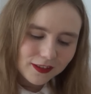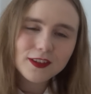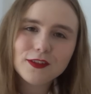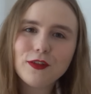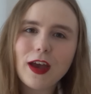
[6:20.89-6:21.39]

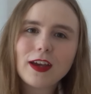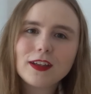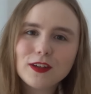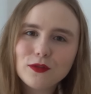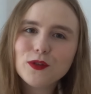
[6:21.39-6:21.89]
the
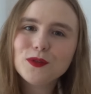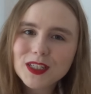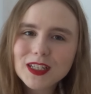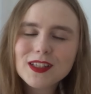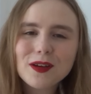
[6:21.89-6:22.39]
fact if you
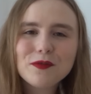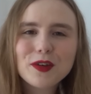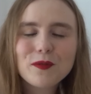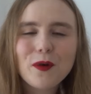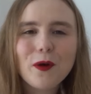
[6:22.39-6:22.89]
did
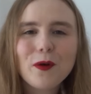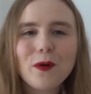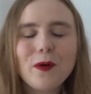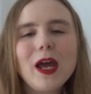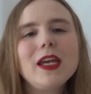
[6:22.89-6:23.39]
something wrong
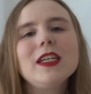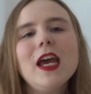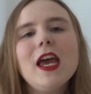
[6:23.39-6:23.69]
or right.